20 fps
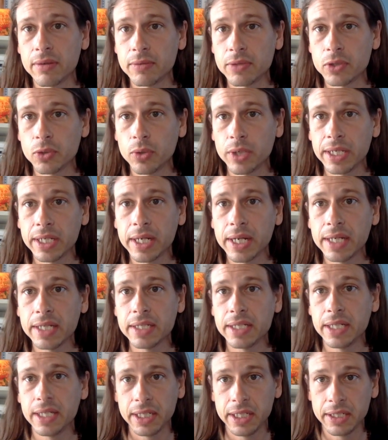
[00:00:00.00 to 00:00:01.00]

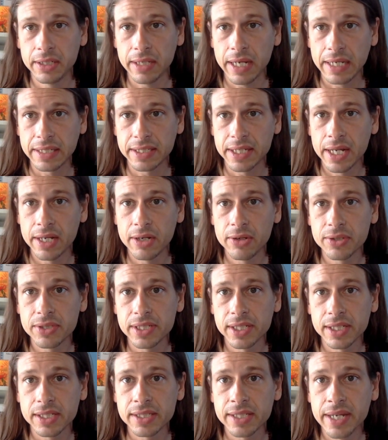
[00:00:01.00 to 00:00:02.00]
2019, at
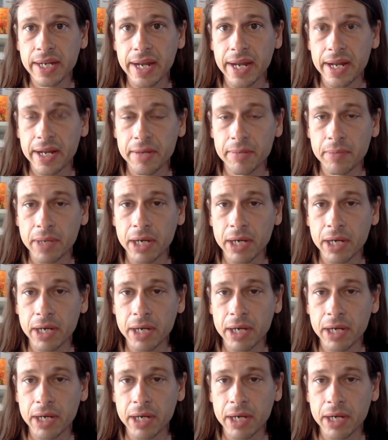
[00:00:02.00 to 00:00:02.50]
10:06 a.m.,